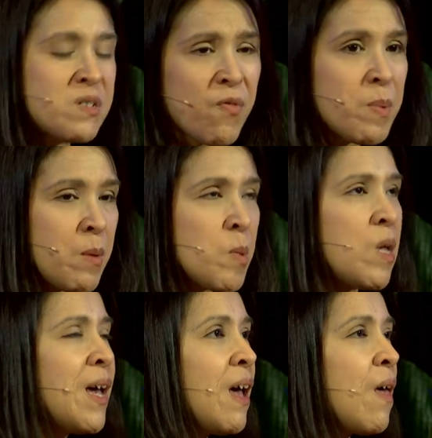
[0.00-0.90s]
For
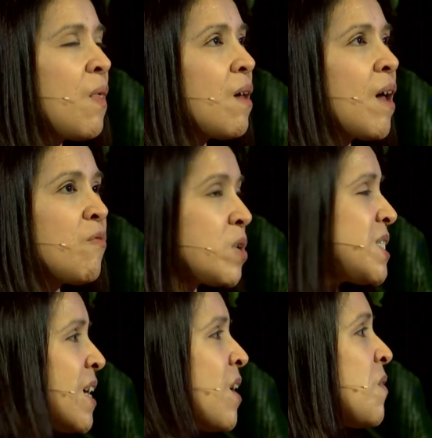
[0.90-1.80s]
people, every
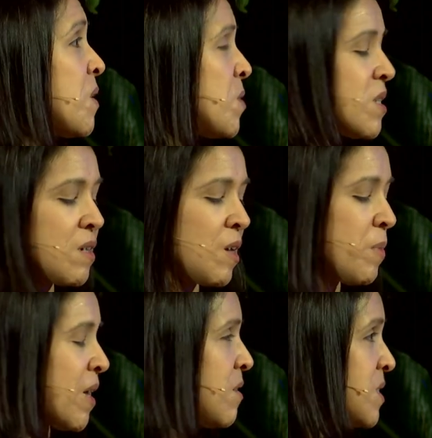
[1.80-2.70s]
day they want to talk
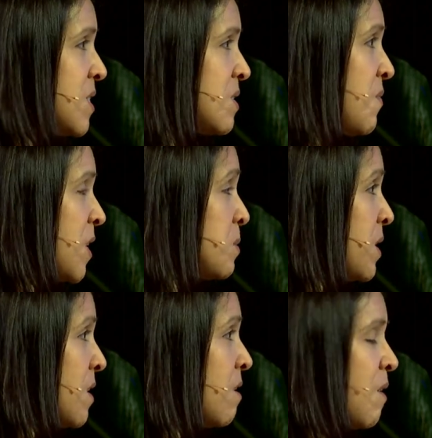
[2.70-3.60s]
about how does this affect
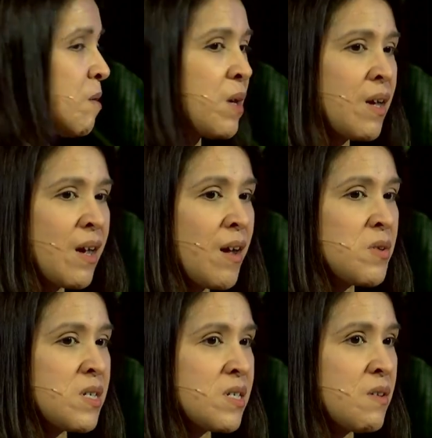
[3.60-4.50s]
my economy how
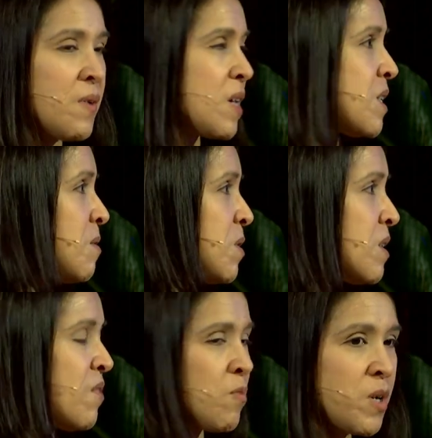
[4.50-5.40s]
does this affect the
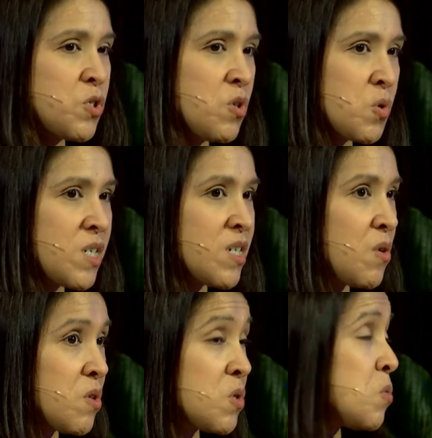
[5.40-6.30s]
ability for my children to
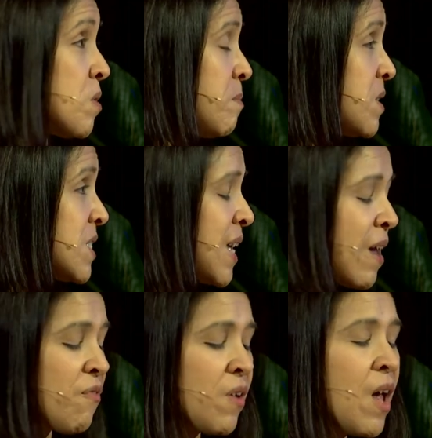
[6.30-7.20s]
go to school and be
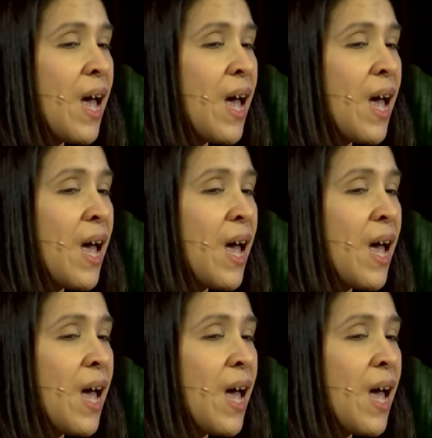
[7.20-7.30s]
safe